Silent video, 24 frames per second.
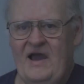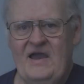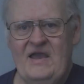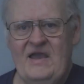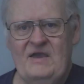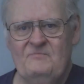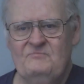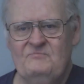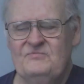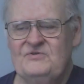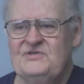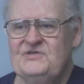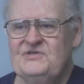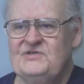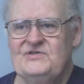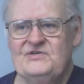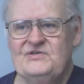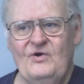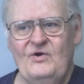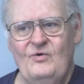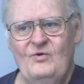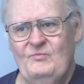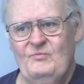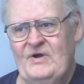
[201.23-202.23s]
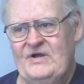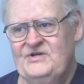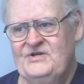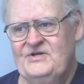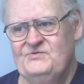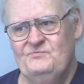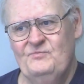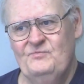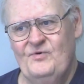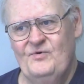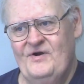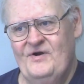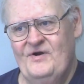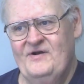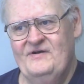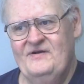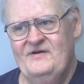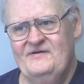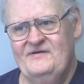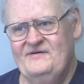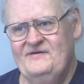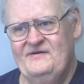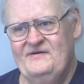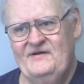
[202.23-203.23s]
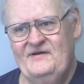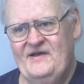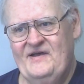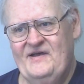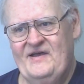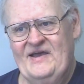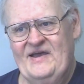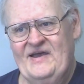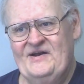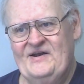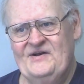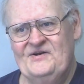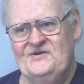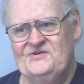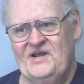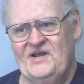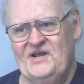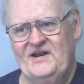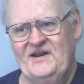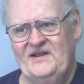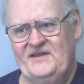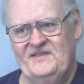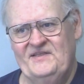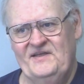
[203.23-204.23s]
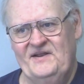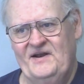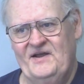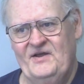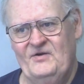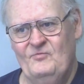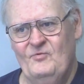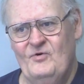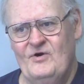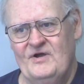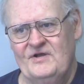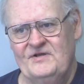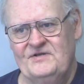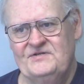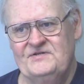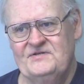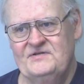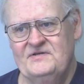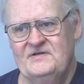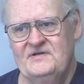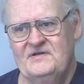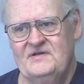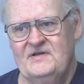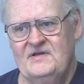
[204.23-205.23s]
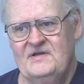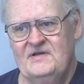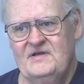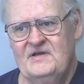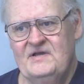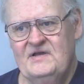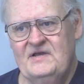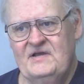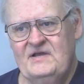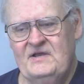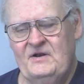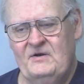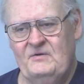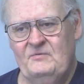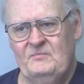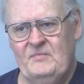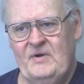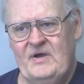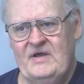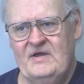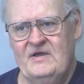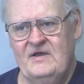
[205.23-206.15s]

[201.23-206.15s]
I am so much more energetic than I was. You know,